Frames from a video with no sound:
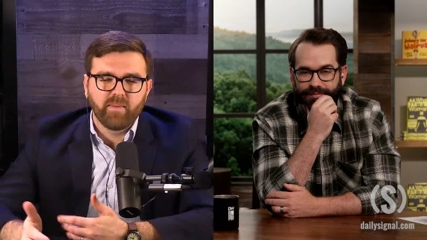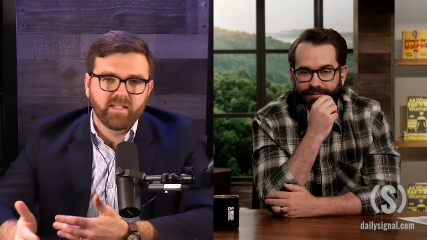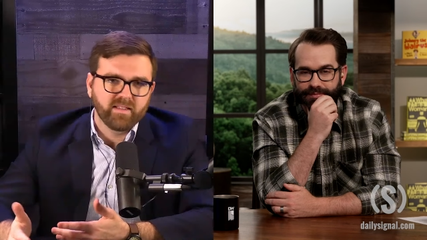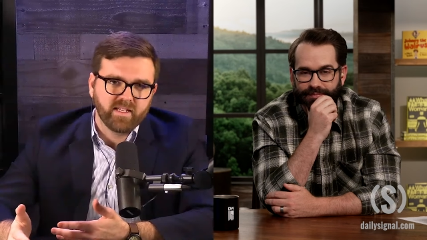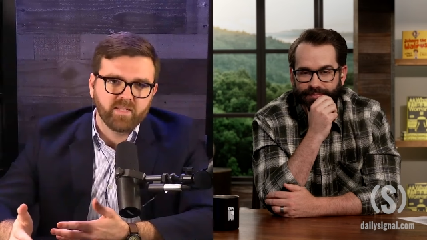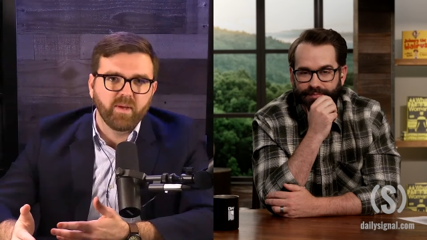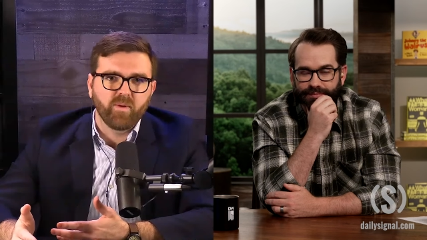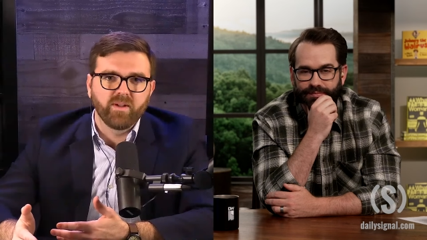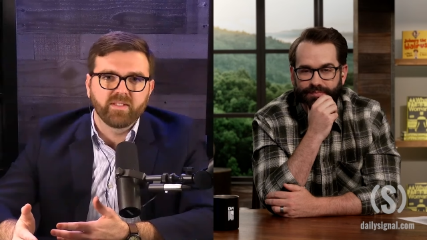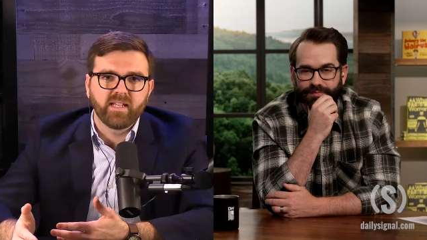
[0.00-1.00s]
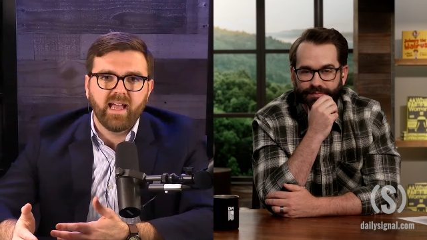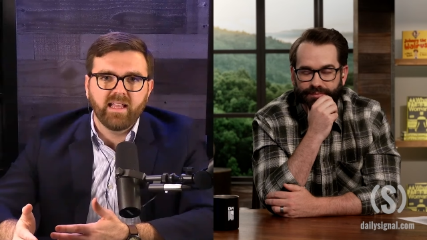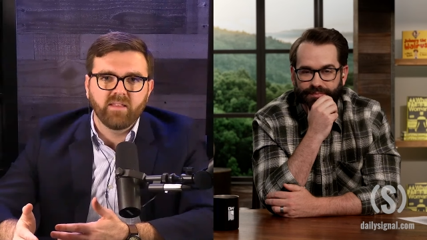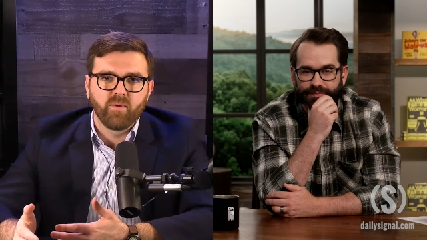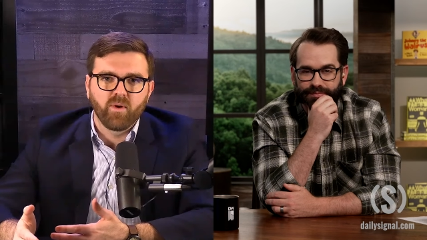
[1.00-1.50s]
Speaker 1: mean, let's be real
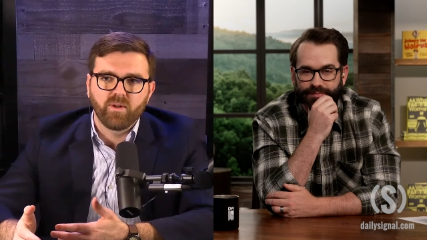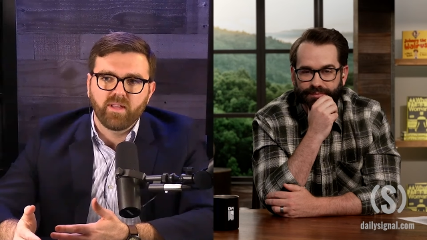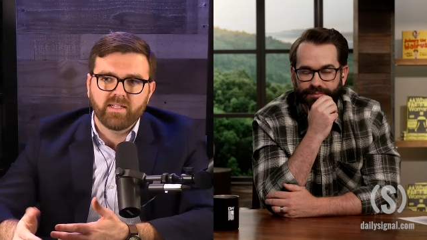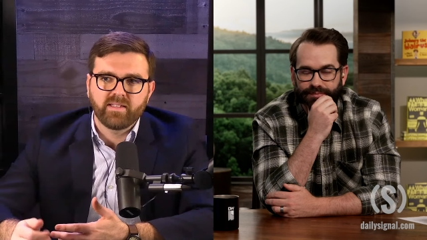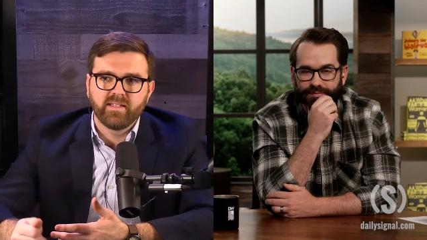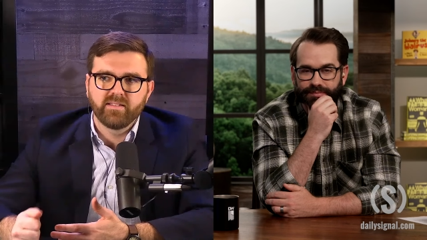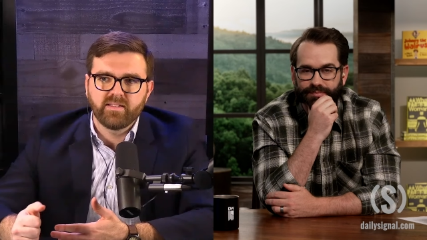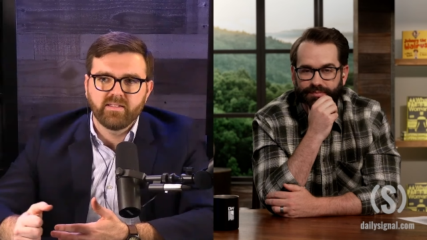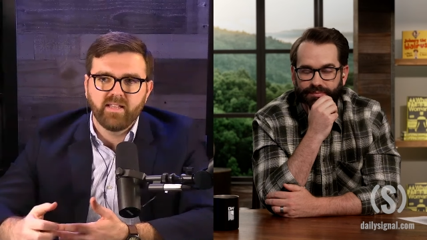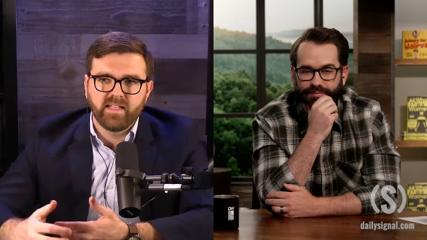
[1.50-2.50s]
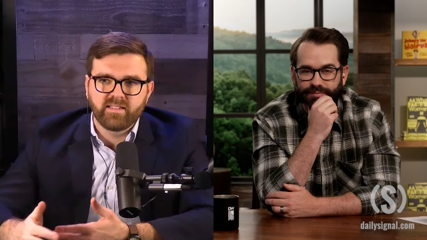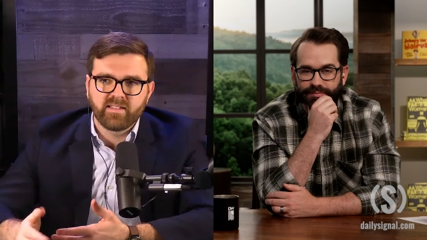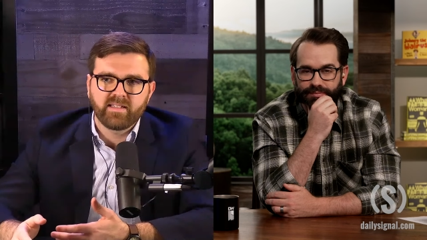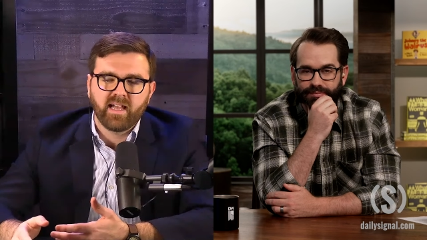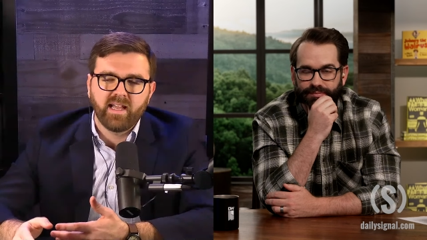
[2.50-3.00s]
today, the moral lessons in
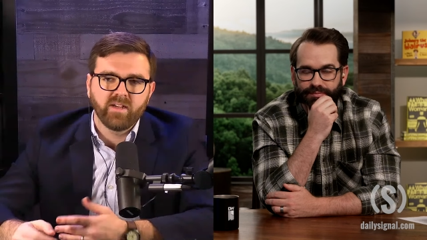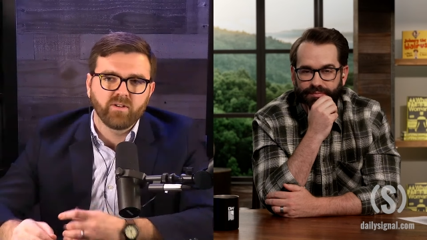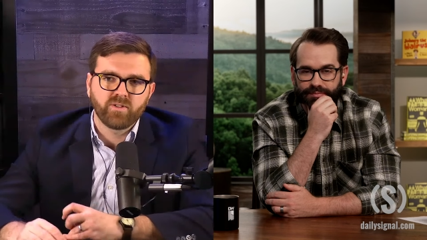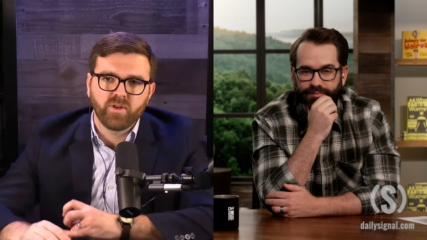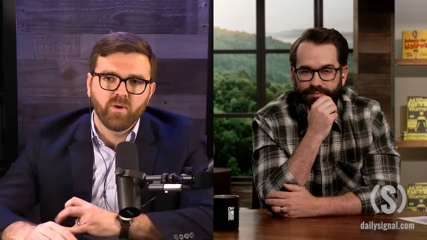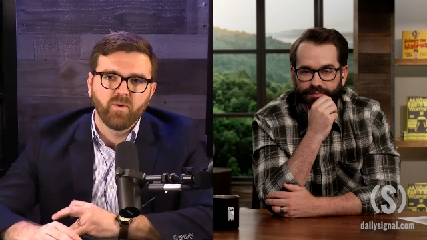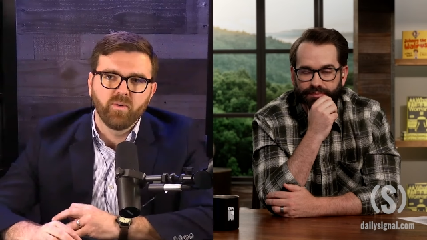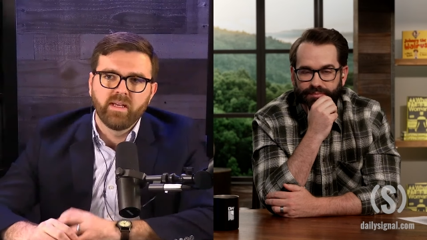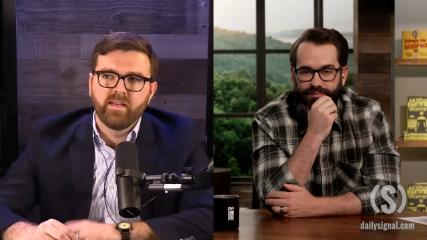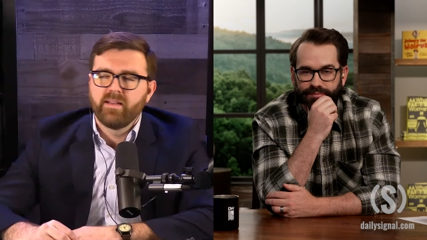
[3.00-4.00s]
society are so